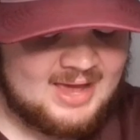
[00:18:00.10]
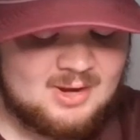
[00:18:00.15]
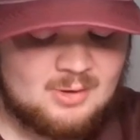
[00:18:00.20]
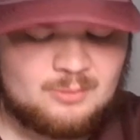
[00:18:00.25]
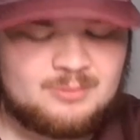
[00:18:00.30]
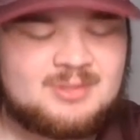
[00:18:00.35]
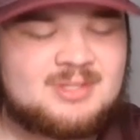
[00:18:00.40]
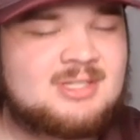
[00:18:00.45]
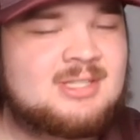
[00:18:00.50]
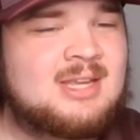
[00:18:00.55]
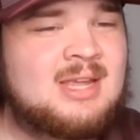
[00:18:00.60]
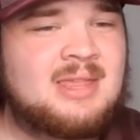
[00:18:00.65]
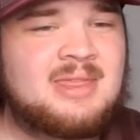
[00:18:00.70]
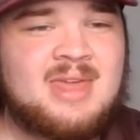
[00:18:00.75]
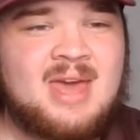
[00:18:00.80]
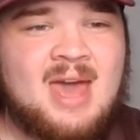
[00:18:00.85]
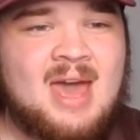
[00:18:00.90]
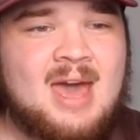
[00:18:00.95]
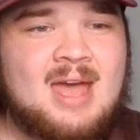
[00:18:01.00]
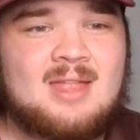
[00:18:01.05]
don't see
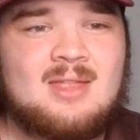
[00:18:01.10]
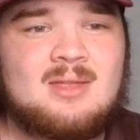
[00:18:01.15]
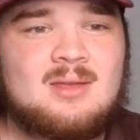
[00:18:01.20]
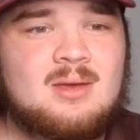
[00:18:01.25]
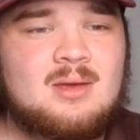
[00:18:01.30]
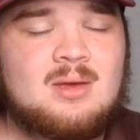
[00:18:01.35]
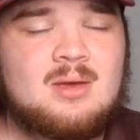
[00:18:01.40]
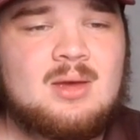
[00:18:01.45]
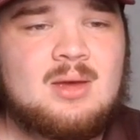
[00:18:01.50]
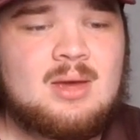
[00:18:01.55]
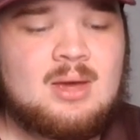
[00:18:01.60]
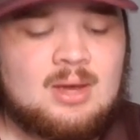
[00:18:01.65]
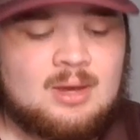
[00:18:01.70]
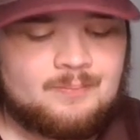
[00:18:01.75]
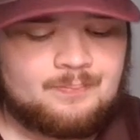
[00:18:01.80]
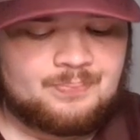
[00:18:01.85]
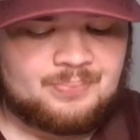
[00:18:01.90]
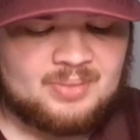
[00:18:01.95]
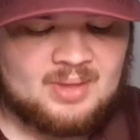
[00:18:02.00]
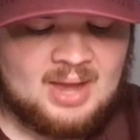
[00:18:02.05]
that.
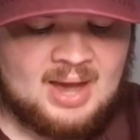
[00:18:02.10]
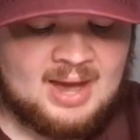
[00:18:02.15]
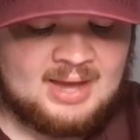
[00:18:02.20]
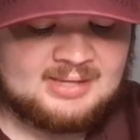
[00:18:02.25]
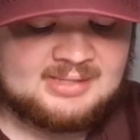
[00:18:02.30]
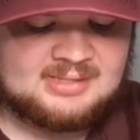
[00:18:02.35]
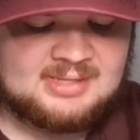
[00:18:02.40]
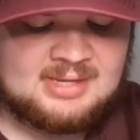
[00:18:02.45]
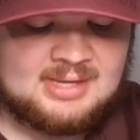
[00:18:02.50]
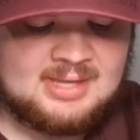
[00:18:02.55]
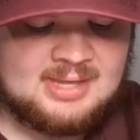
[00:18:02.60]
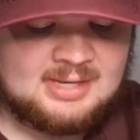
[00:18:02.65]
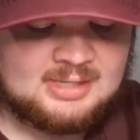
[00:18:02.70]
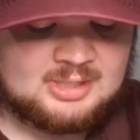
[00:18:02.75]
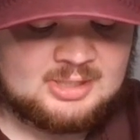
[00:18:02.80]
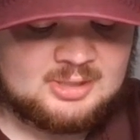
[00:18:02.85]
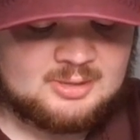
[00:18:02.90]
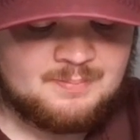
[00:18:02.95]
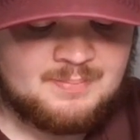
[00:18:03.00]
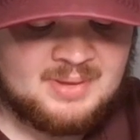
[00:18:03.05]
I see
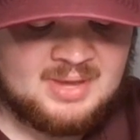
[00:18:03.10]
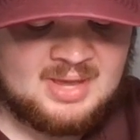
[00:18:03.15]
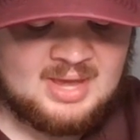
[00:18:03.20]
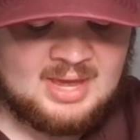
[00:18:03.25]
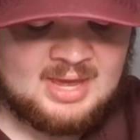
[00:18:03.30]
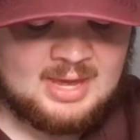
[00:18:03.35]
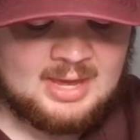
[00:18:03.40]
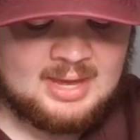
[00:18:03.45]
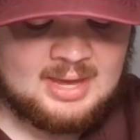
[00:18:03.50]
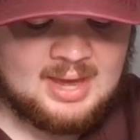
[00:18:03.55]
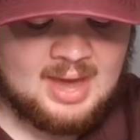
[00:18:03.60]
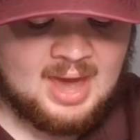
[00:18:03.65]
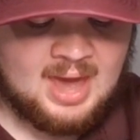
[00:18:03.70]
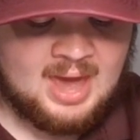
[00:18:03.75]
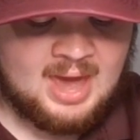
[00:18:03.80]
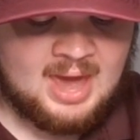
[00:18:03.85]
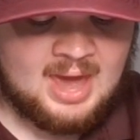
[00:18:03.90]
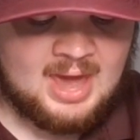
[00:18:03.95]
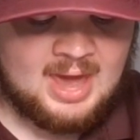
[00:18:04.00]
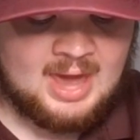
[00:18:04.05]
this being
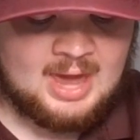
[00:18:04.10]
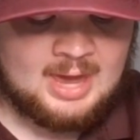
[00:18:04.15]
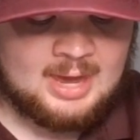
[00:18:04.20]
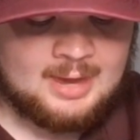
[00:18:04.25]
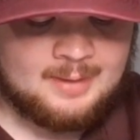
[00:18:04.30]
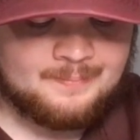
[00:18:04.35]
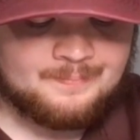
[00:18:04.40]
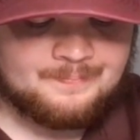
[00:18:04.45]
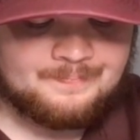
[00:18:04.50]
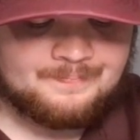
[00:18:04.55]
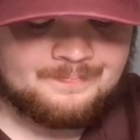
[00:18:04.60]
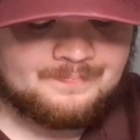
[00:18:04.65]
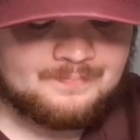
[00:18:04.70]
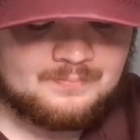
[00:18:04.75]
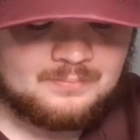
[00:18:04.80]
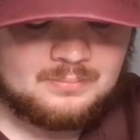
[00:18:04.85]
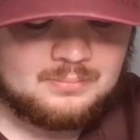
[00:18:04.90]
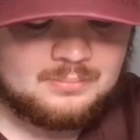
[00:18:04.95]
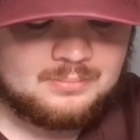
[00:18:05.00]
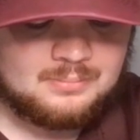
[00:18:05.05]
a
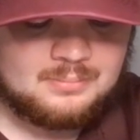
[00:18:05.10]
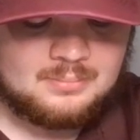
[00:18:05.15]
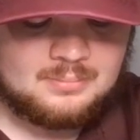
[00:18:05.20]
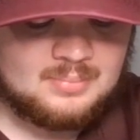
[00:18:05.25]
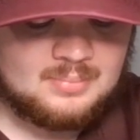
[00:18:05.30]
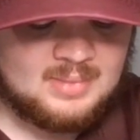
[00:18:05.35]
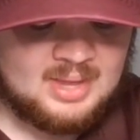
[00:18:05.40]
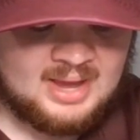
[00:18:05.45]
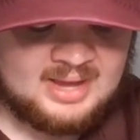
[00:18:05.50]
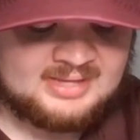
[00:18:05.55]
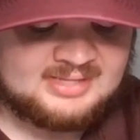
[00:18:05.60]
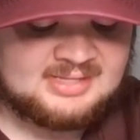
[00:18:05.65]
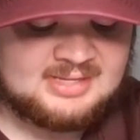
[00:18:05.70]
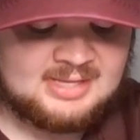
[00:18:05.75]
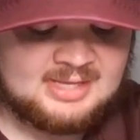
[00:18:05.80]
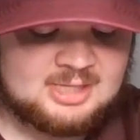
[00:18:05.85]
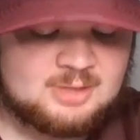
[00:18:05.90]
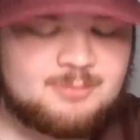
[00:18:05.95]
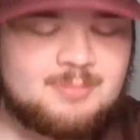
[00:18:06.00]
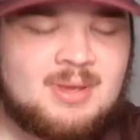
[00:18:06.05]

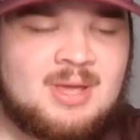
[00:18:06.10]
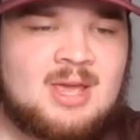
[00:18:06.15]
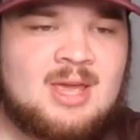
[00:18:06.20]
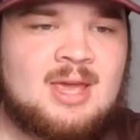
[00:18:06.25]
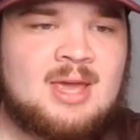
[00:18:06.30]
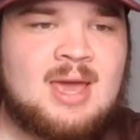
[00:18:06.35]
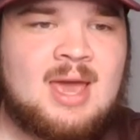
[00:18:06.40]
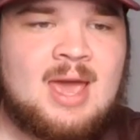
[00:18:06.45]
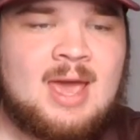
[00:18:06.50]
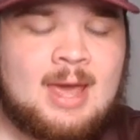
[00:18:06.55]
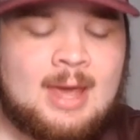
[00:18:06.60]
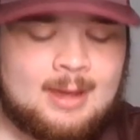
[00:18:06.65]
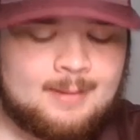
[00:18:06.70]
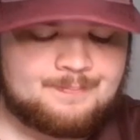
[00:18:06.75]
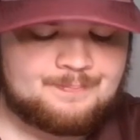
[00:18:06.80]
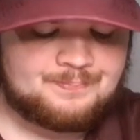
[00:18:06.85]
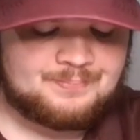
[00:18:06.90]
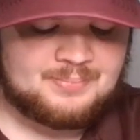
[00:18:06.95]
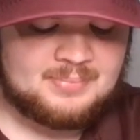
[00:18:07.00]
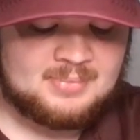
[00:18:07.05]
31-28,
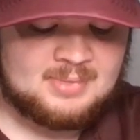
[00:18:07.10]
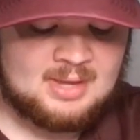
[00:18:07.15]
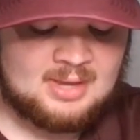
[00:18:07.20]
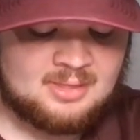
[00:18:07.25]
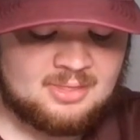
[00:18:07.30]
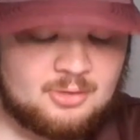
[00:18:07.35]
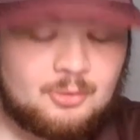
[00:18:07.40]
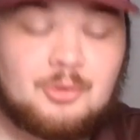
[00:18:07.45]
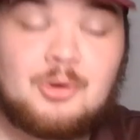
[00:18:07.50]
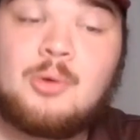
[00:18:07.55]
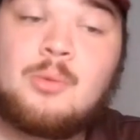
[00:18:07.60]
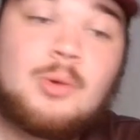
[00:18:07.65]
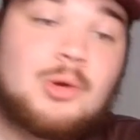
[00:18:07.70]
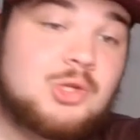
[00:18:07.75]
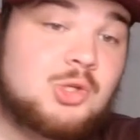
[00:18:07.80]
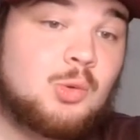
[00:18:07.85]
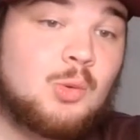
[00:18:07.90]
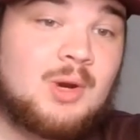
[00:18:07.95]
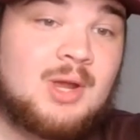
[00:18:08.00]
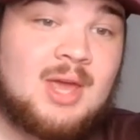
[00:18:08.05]

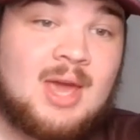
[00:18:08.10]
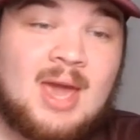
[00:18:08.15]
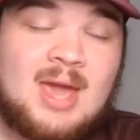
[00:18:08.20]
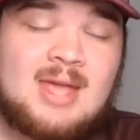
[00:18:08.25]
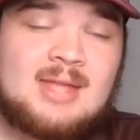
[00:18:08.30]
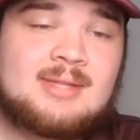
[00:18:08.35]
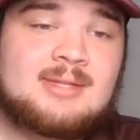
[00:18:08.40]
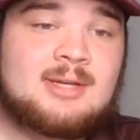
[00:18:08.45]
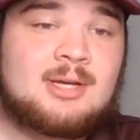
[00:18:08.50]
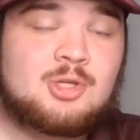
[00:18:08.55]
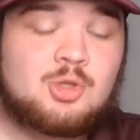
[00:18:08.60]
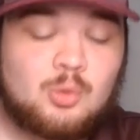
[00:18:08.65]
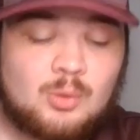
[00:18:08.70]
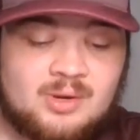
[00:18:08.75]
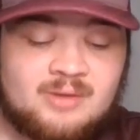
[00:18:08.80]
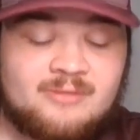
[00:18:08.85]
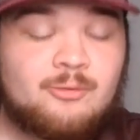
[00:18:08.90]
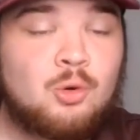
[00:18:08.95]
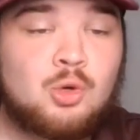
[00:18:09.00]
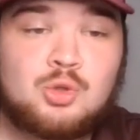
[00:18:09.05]
a
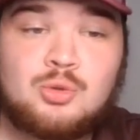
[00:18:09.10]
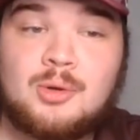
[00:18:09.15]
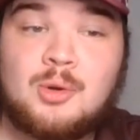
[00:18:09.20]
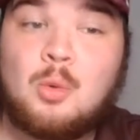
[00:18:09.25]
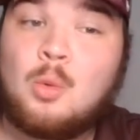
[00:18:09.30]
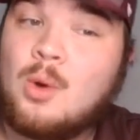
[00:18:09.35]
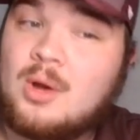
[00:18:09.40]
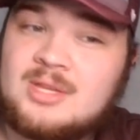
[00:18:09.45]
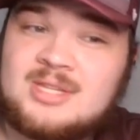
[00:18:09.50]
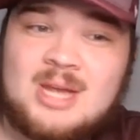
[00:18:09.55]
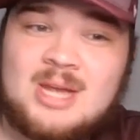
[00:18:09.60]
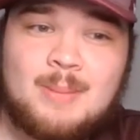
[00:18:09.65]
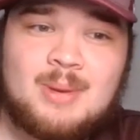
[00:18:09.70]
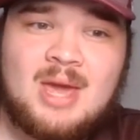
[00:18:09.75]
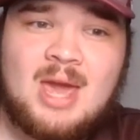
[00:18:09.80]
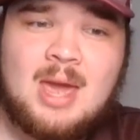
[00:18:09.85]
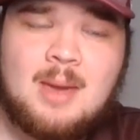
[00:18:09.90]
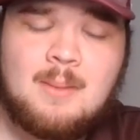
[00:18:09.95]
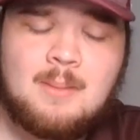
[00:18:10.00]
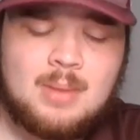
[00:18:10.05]
24-21 type of
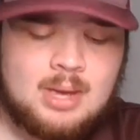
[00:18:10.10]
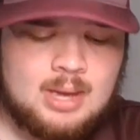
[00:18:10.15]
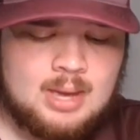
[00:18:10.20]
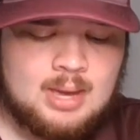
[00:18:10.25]
game.